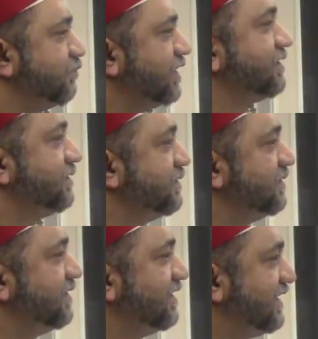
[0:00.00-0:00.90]
but
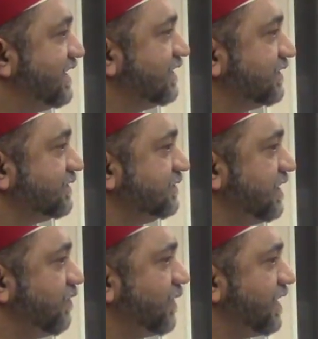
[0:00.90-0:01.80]
killed
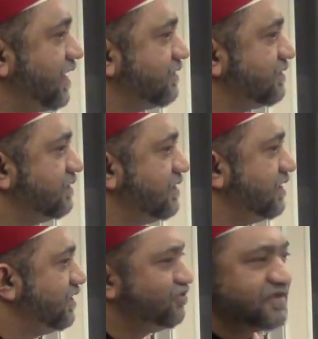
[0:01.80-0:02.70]
nevertheless.
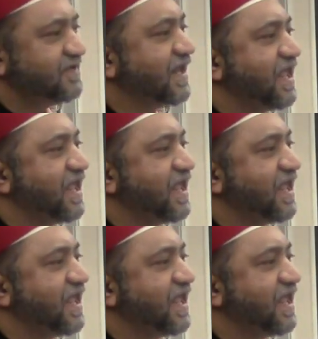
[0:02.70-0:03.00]
It's just the